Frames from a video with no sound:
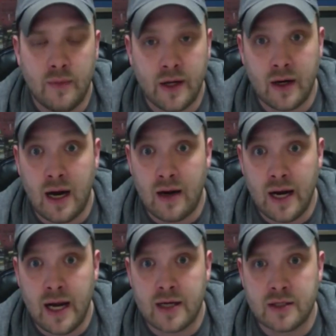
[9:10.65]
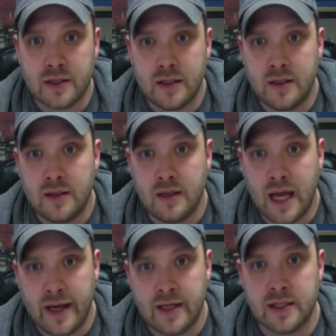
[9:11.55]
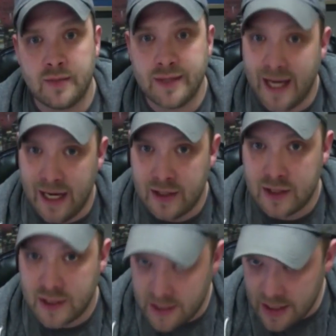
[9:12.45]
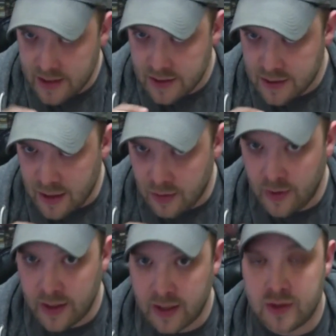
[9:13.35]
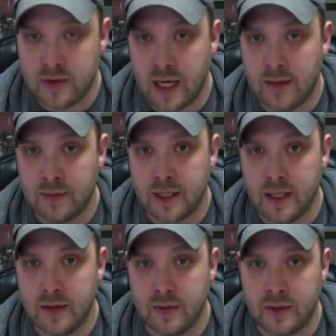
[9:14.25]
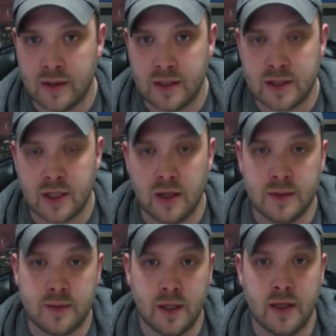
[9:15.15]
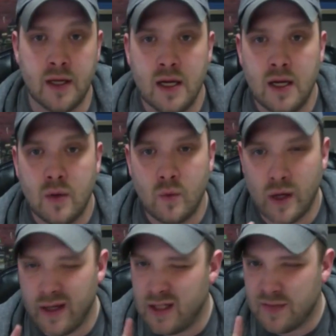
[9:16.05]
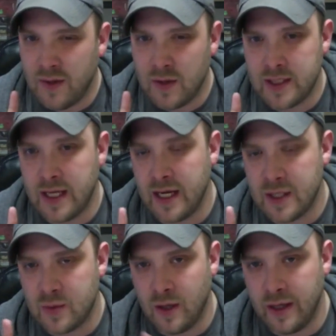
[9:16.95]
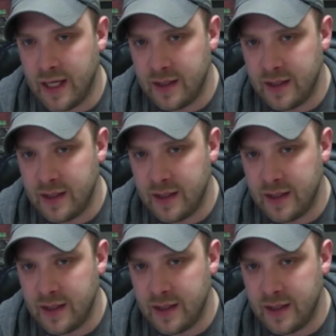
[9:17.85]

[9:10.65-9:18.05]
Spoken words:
There are actually headings up to H6. I don't want to get too complicated with these terms, but really just focus on H1.